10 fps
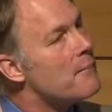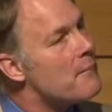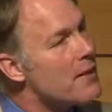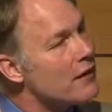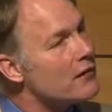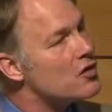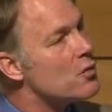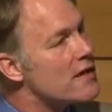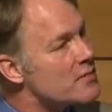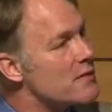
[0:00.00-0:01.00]
build to
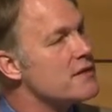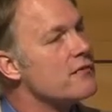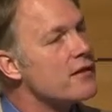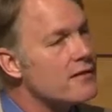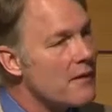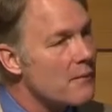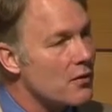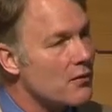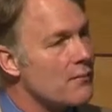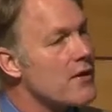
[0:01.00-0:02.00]
a specific
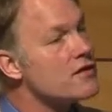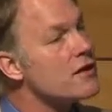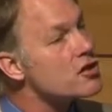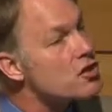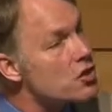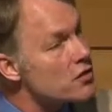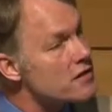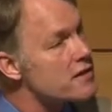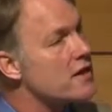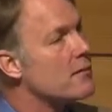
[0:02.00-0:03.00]
number. There's
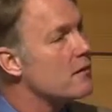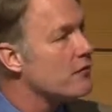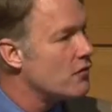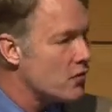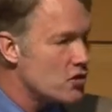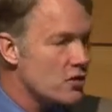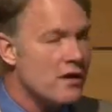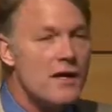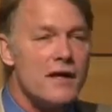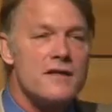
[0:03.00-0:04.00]
uncertainty about the future
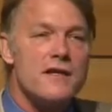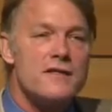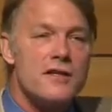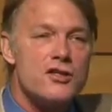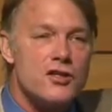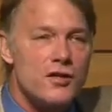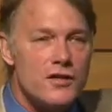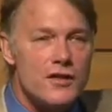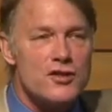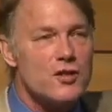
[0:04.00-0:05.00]
because there's
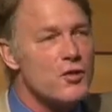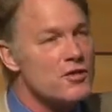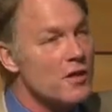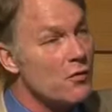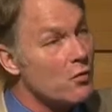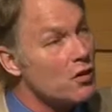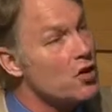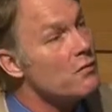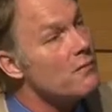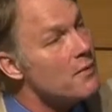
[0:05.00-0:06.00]
uncertainty associated with what
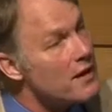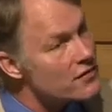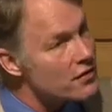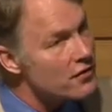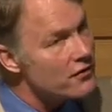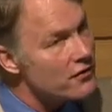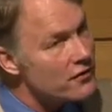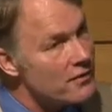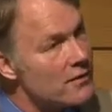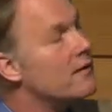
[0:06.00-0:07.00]
human beings are going to
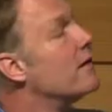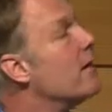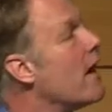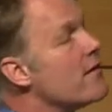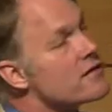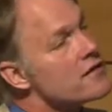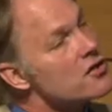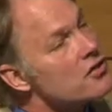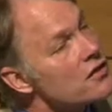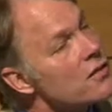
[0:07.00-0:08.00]
do, and there's
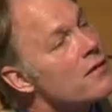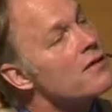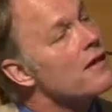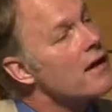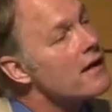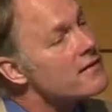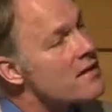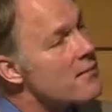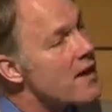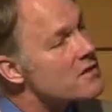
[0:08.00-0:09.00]
uncertainty with, in
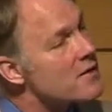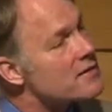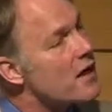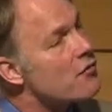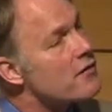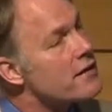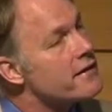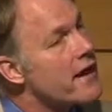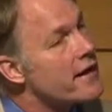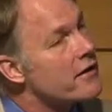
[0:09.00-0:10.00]
some aspects, how
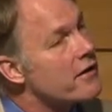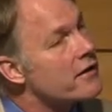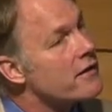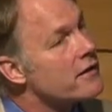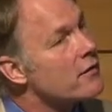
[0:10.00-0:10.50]
Greenland and Antarctica are